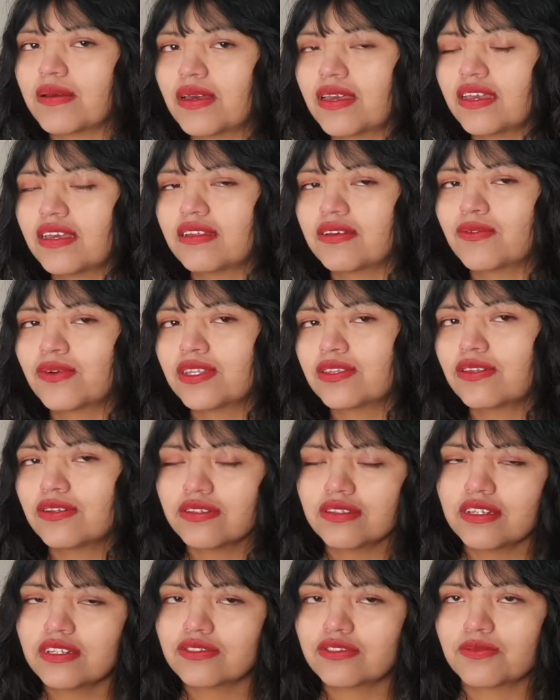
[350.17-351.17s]
We don't
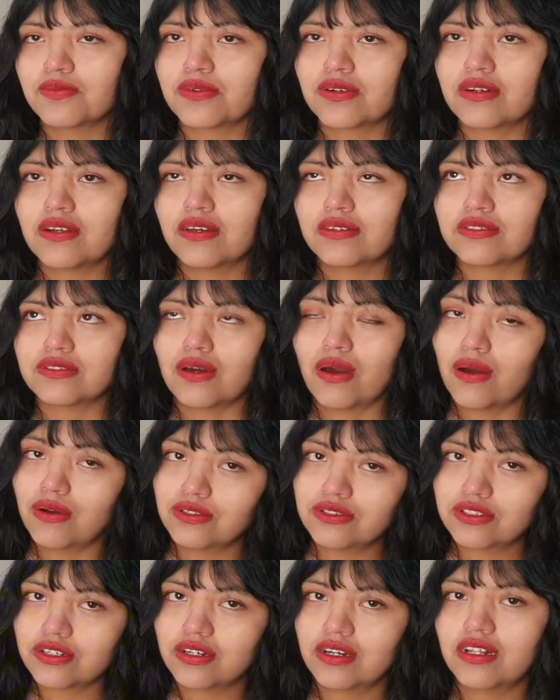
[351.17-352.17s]
need to pronounce
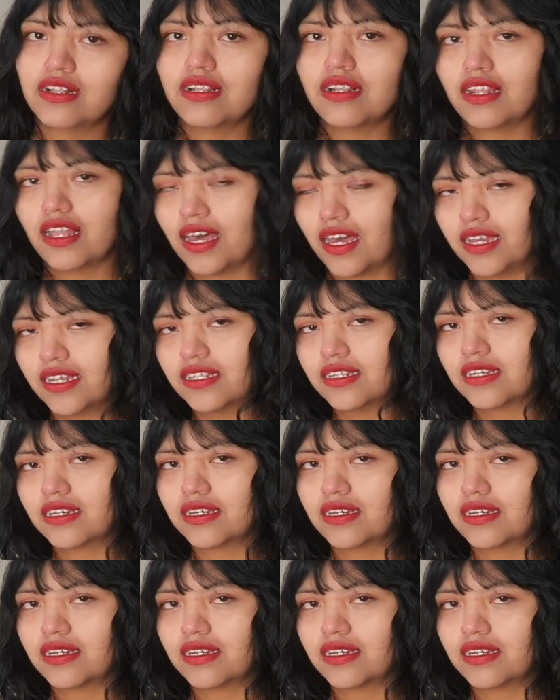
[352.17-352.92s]
outline.